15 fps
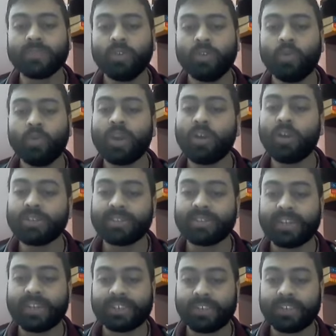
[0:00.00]
who are not
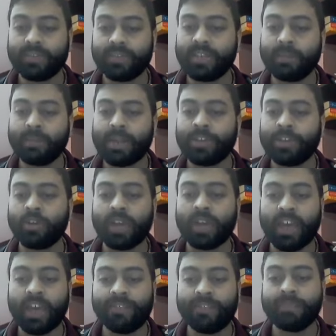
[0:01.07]
tech savvy. They might not
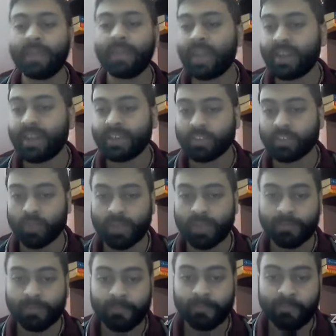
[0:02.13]
have email ID as well.
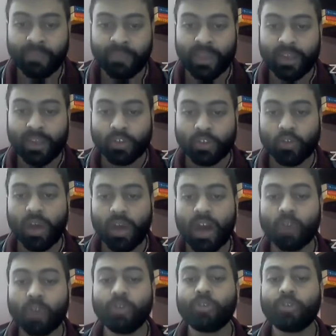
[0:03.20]
So
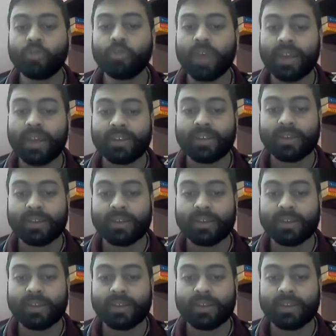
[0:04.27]
how do you do that?